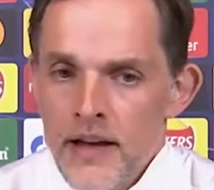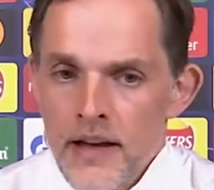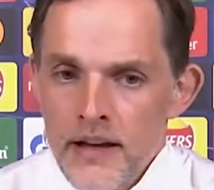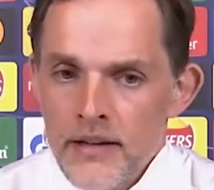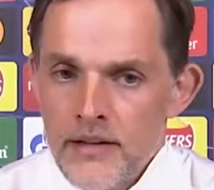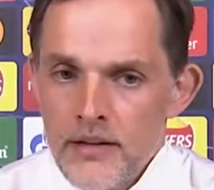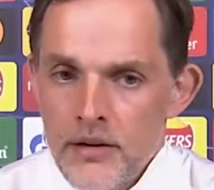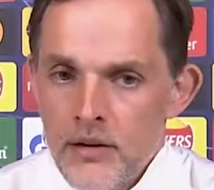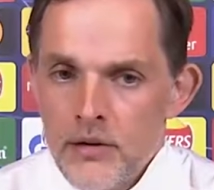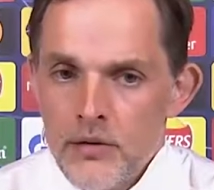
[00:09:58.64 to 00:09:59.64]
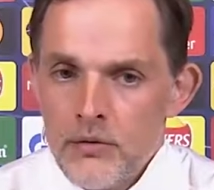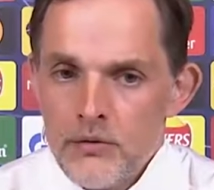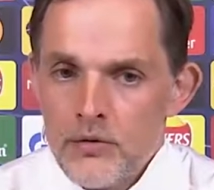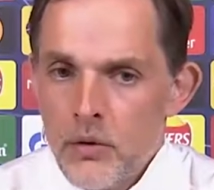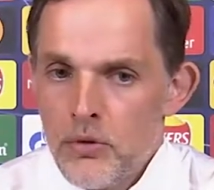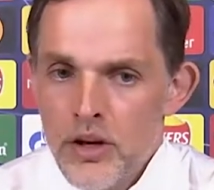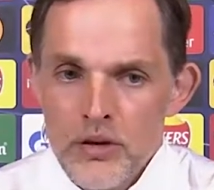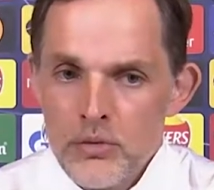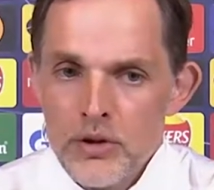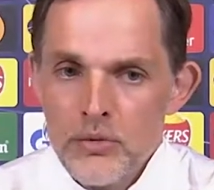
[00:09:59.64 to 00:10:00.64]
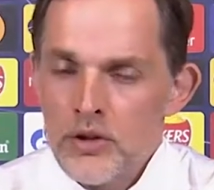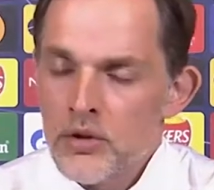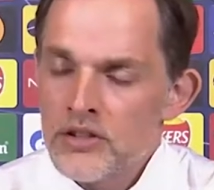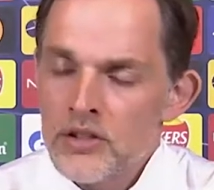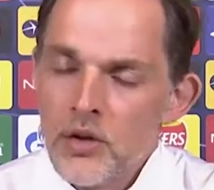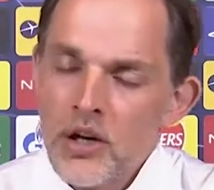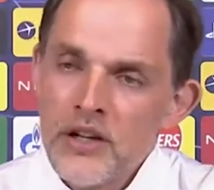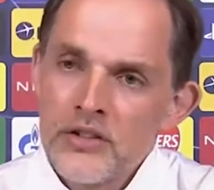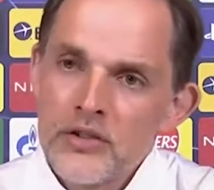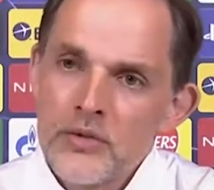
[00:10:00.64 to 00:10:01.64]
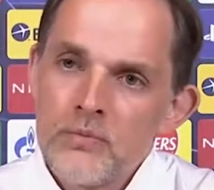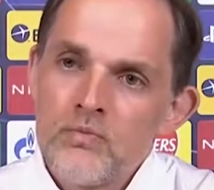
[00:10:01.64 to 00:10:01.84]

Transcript: And from there, we trust our guys.